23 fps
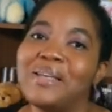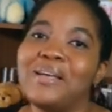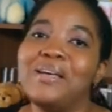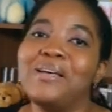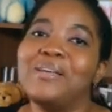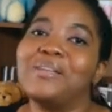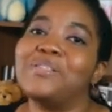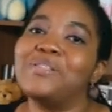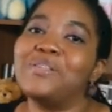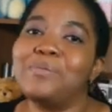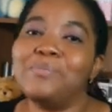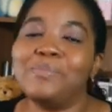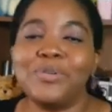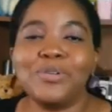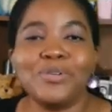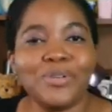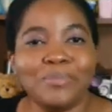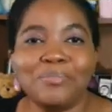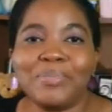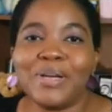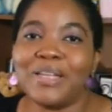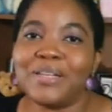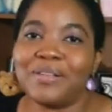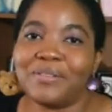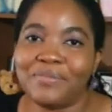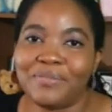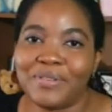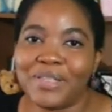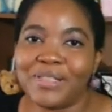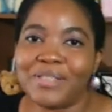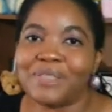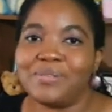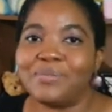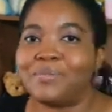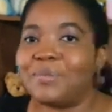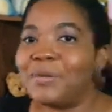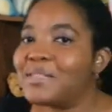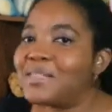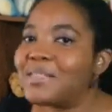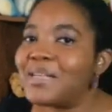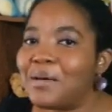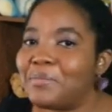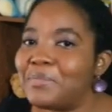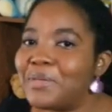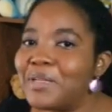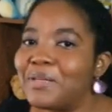some good benefit to what's
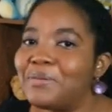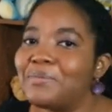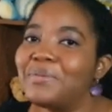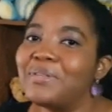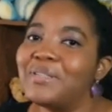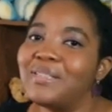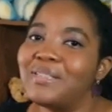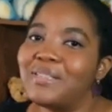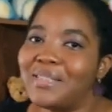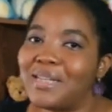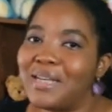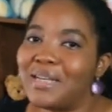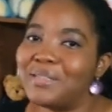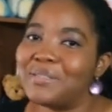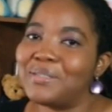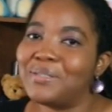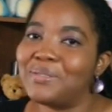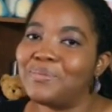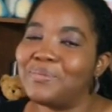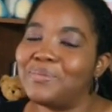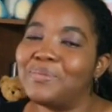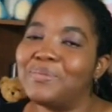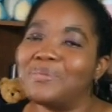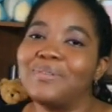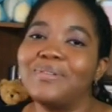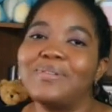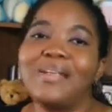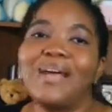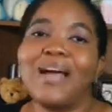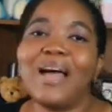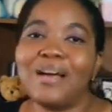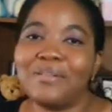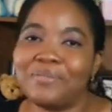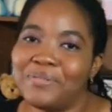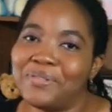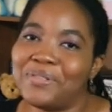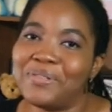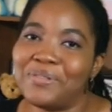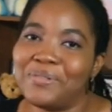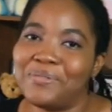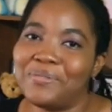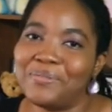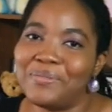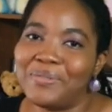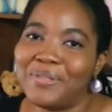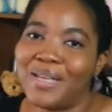happening with the child's stool after you
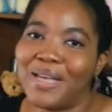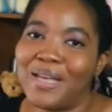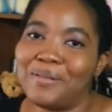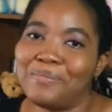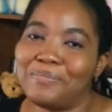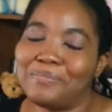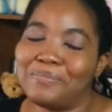do that.